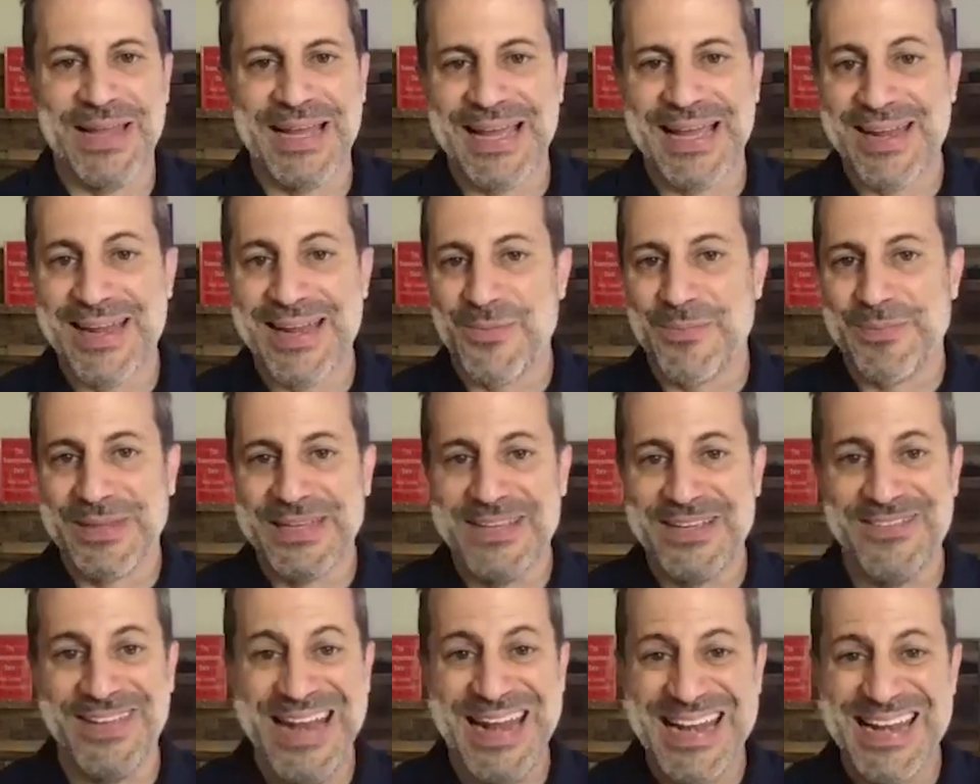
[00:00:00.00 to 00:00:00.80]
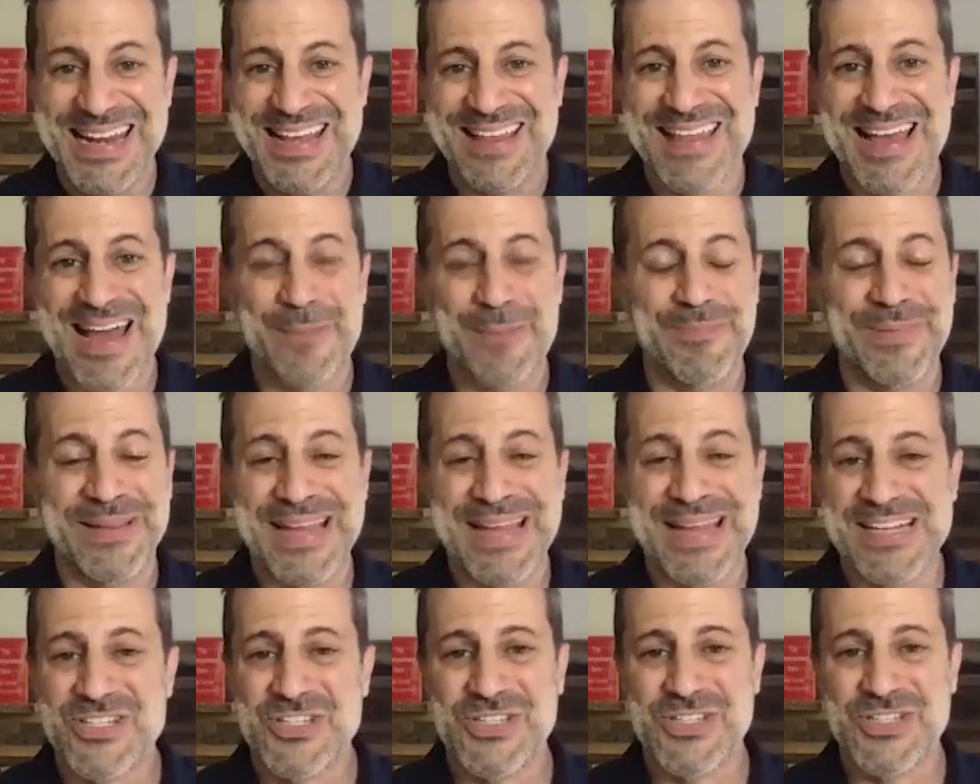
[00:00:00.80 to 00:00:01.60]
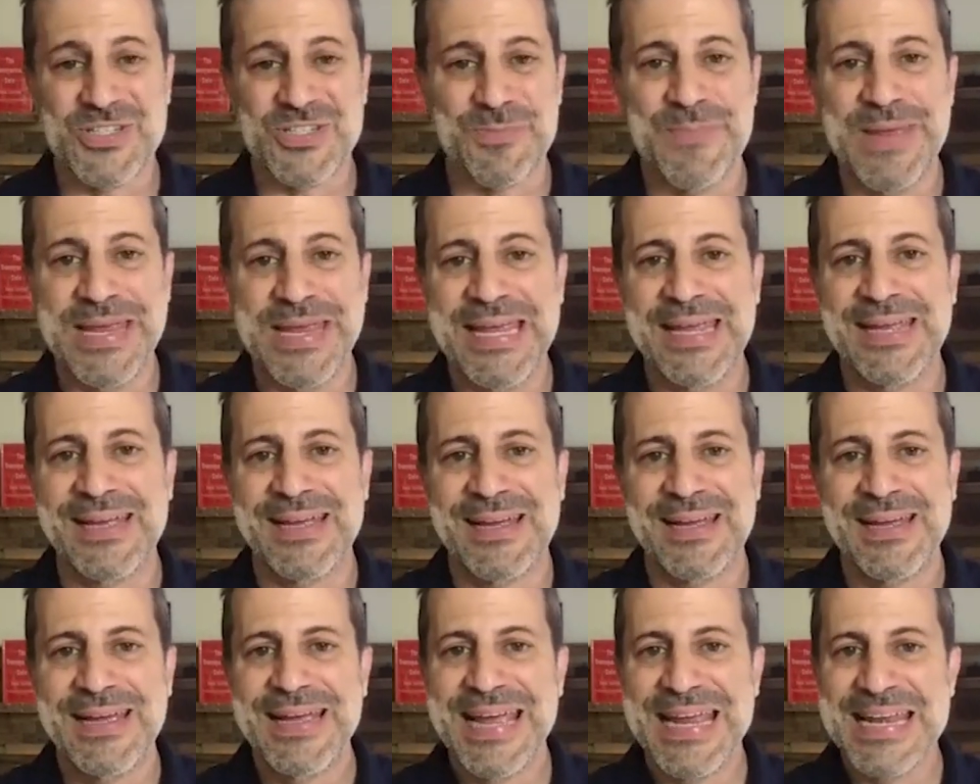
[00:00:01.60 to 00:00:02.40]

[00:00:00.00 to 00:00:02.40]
Like I don't believe in any of that, but that's just me.